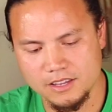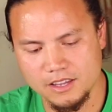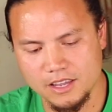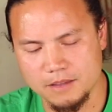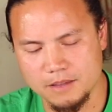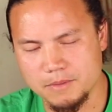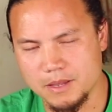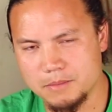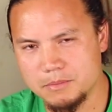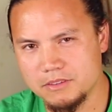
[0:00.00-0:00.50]

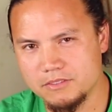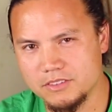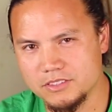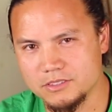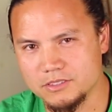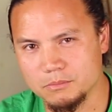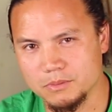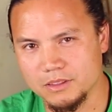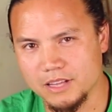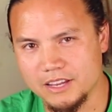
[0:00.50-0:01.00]
and maybe even
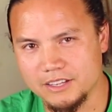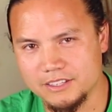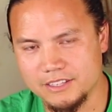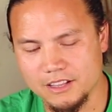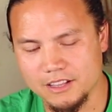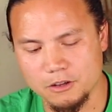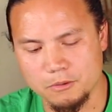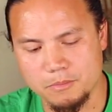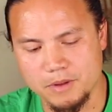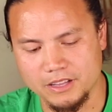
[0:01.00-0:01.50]
some
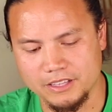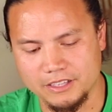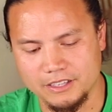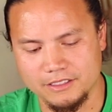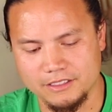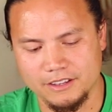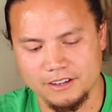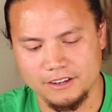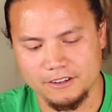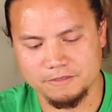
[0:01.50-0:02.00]
yellow belly
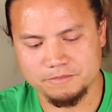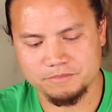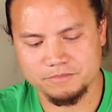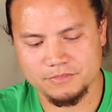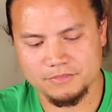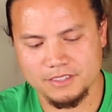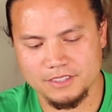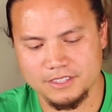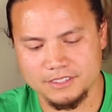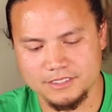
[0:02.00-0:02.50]
in there.
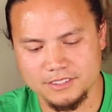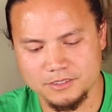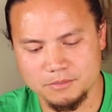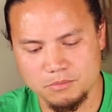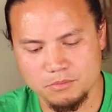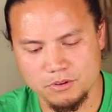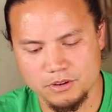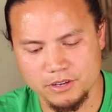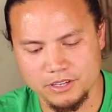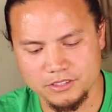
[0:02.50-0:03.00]
Because this
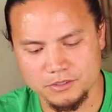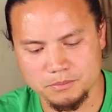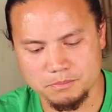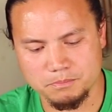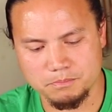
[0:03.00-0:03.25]
boy is